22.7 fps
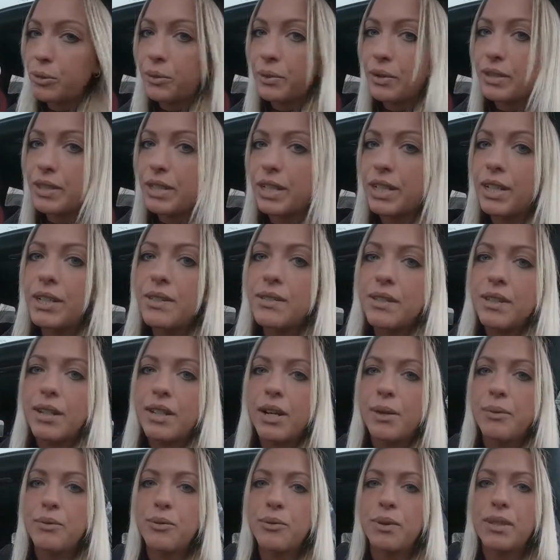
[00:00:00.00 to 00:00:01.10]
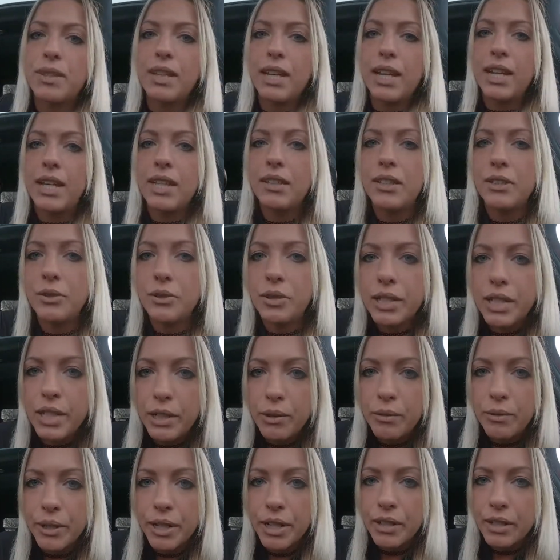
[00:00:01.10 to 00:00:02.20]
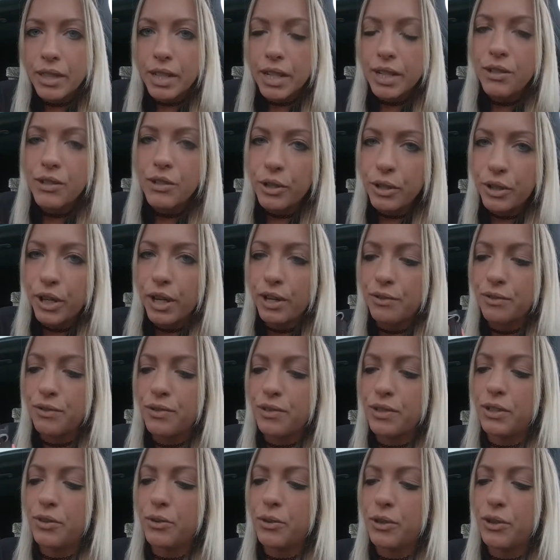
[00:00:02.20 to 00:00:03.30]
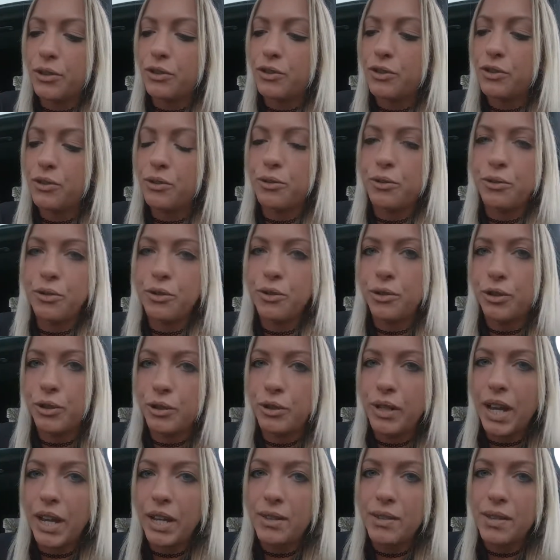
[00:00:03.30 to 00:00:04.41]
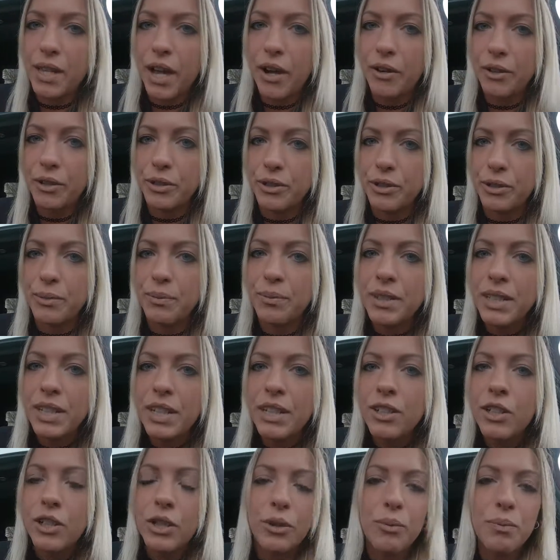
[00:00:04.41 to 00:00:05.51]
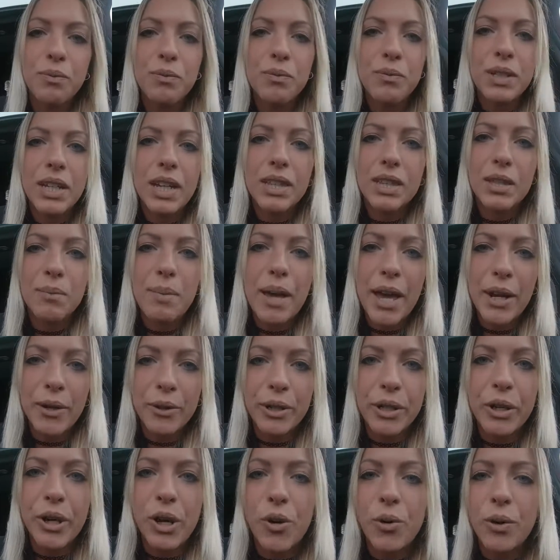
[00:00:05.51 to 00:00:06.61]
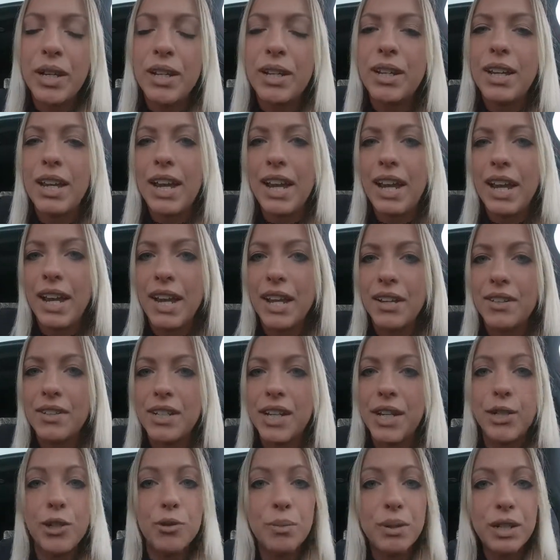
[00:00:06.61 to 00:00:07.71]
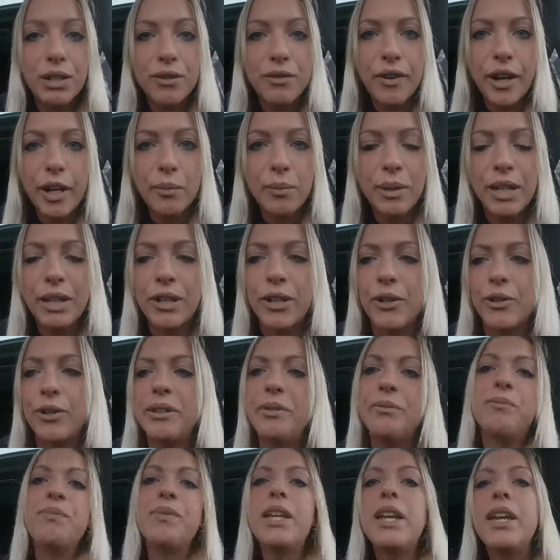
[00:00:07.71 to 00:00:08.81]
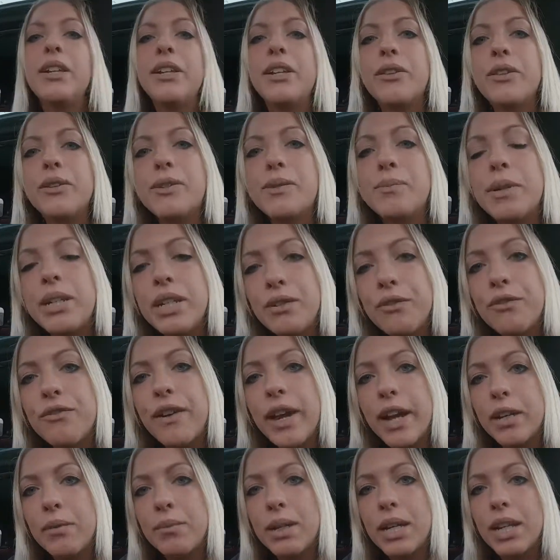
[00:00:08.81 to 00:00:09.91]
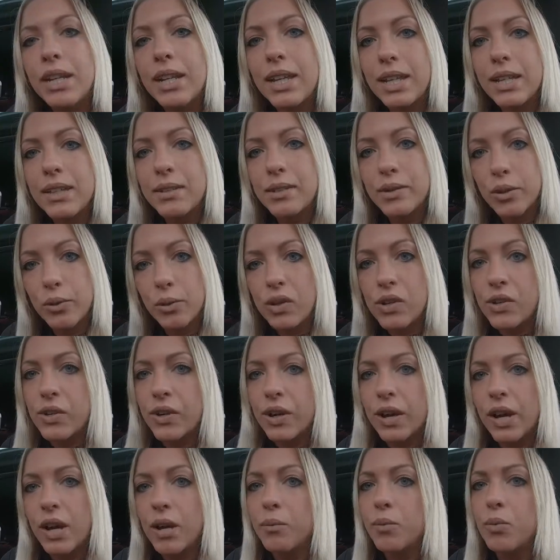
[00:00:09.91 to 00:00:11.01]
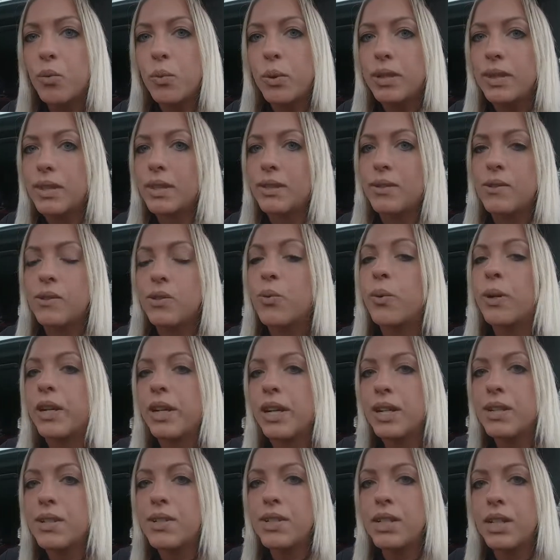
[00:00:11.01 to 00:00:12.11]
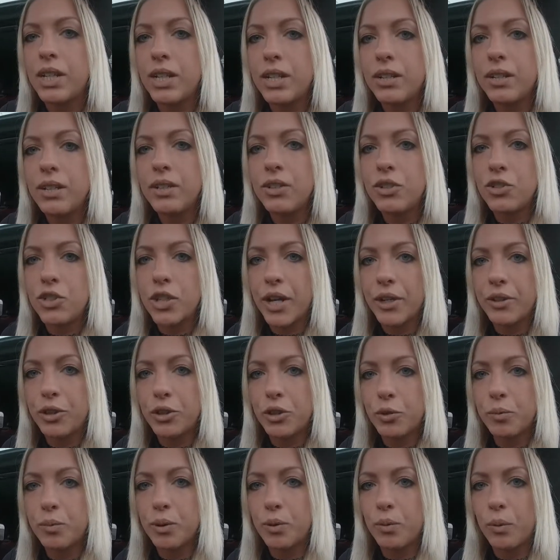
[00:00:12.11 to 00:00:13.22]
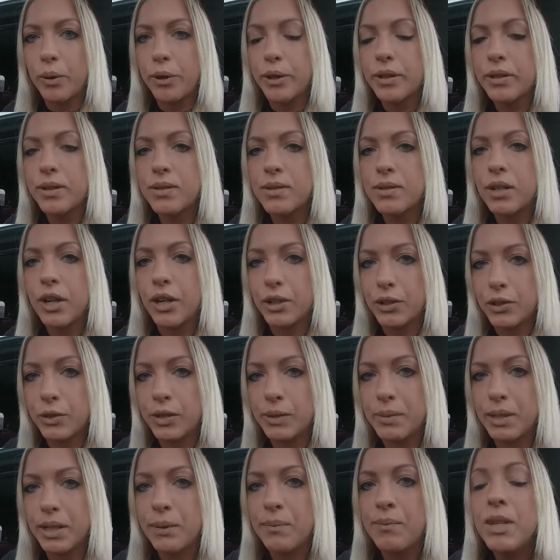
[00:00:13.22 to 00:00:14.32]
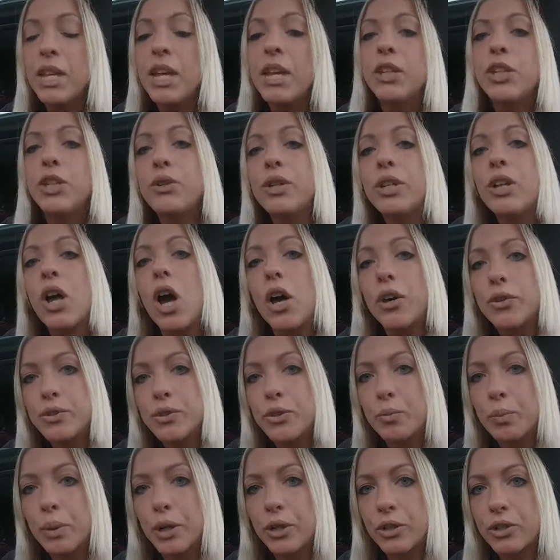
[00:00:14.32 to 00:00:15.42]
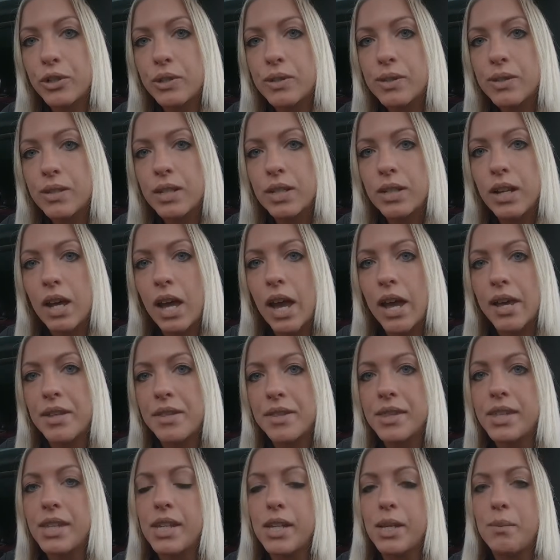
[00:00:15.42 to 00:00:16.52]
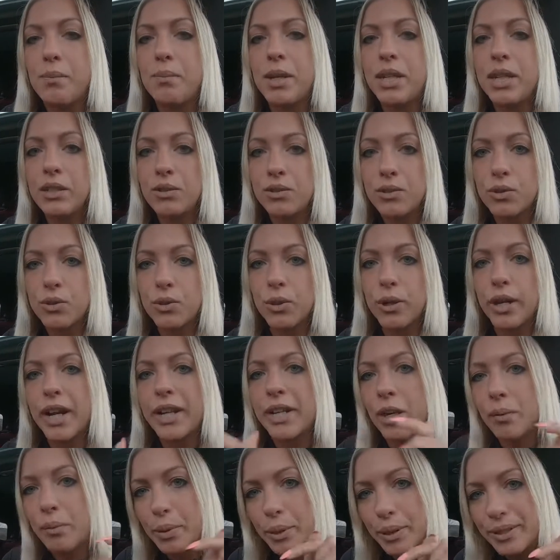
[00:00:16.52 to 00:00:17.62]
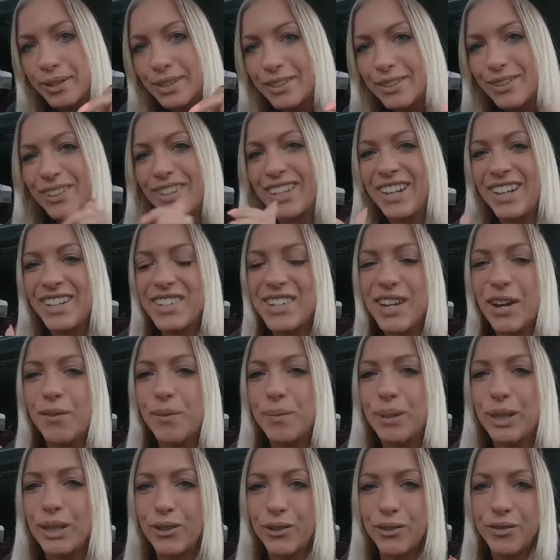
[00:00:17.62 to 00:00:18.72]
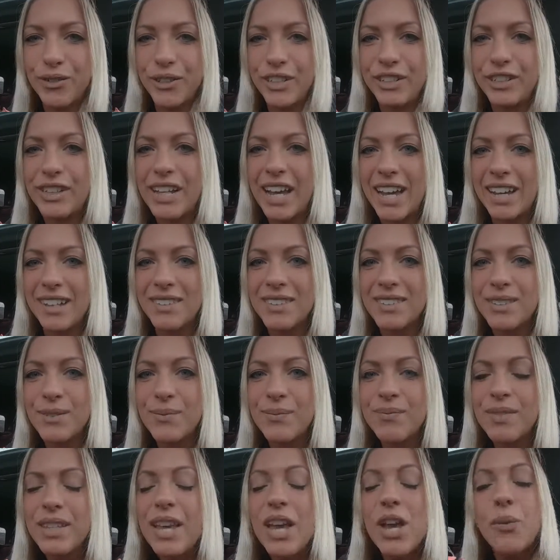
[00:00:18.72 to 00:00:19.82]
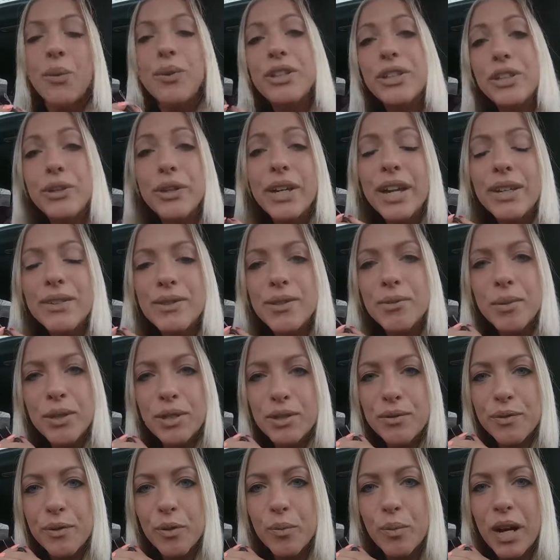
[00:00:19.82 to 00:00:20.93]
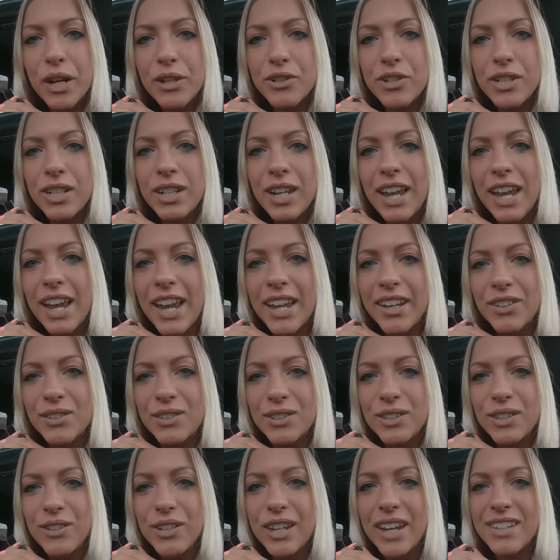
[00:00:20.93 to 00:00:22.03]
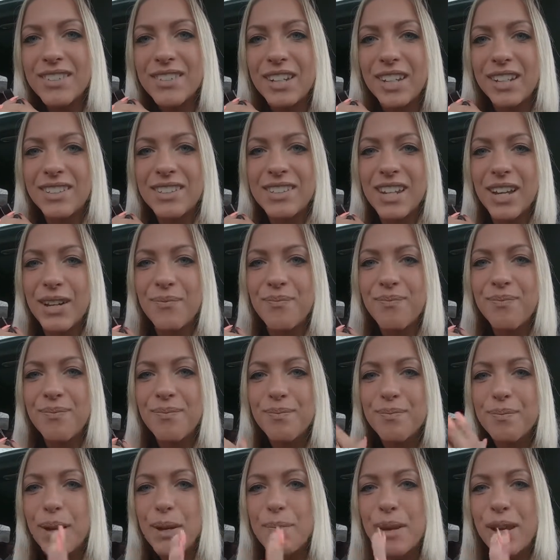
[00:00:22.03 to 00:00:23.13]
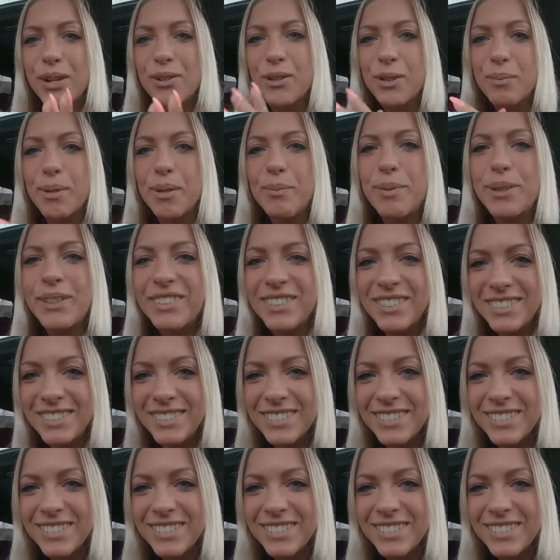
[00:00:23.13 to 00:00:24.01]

cool thing is it comes with a little key ring that I took off in order to show you guys how to, you know, get the battery going and get your Mini FindMate going. Now, this Mini FindMate is going to come with this 2019 John Cooper Works Countryman. You can also purchase it on the Mini store, and I'll put a little link down below for you guys. Well, thank you guys so much for watching, and I'll see you guys next time. Bye, Patrick people.